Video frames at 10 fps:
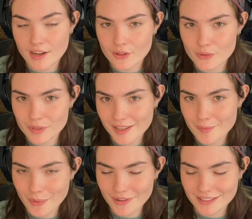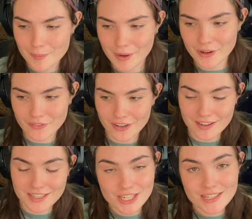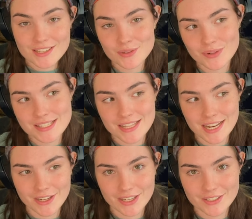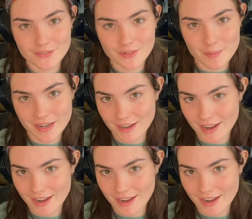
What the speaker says: Another really important thing about Nova, she is the reason that I got into farming,